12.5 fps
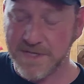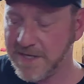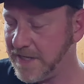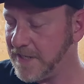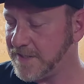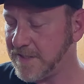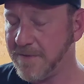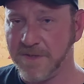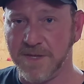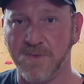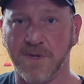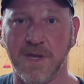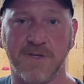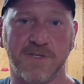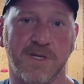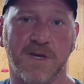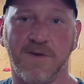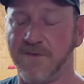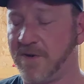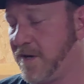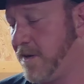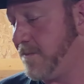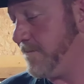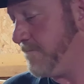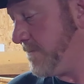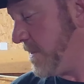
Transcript: so I needed something that would actually cover it up.